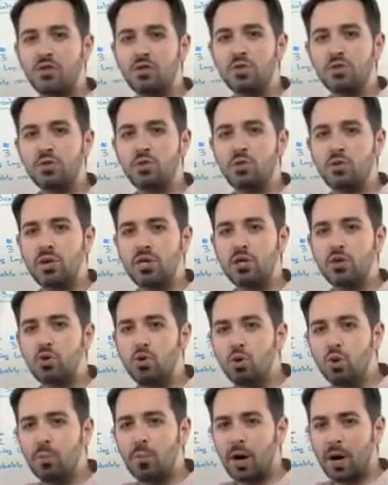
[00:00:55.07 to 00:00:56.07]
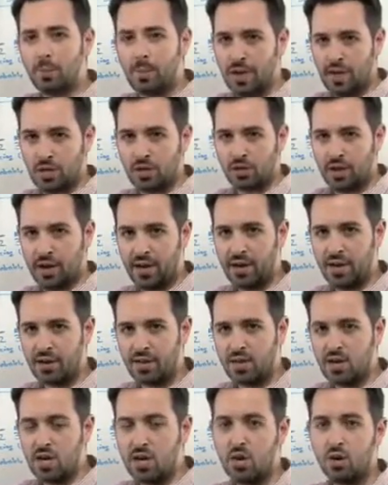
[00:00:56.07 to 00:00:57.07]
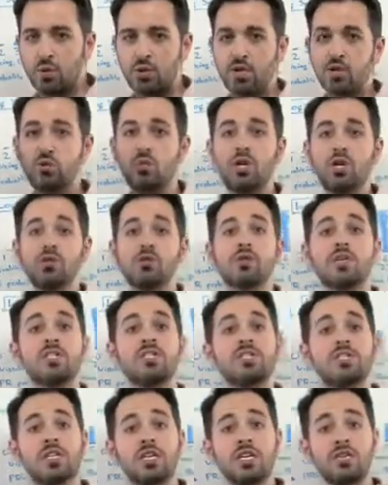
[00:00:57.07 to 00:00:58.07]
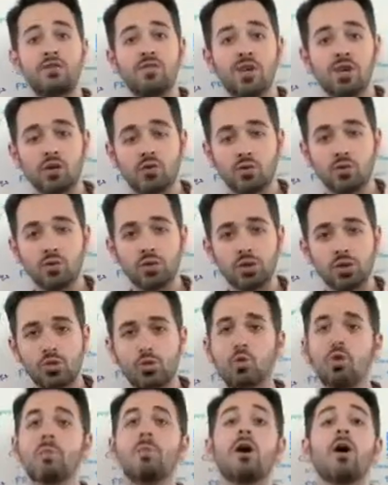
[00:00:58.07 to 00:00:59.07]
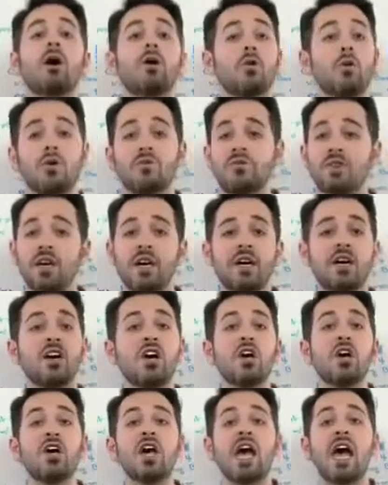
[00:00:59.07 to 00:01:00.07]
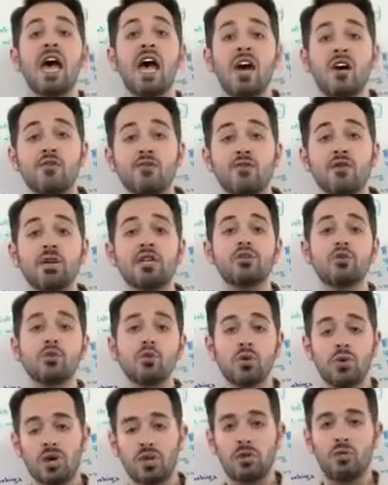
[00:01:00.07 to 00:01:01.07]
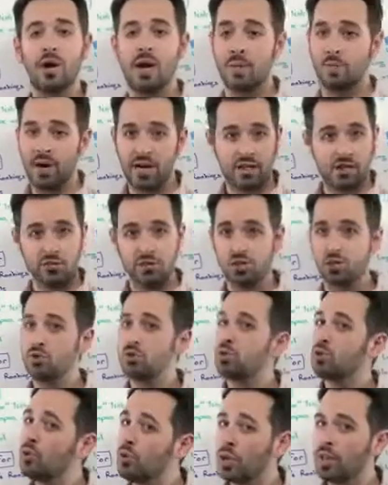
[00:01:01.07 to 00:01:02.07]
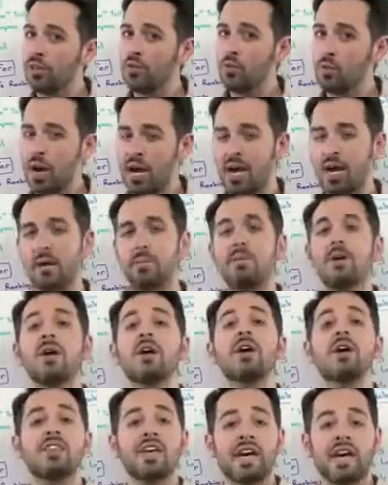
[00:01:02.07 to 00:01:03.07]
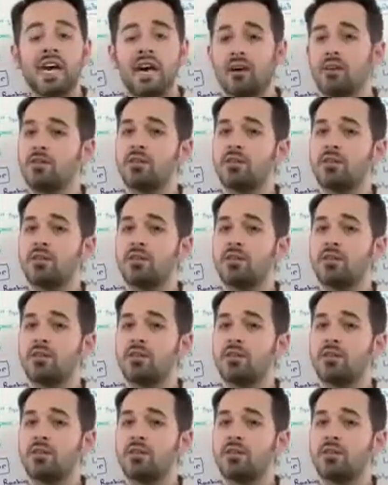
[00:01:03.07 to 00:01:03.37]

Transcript: difference between toolbar PageRank, which is what you can see via Google's toolbar or via every tool on the web, right? There's no tool on the web that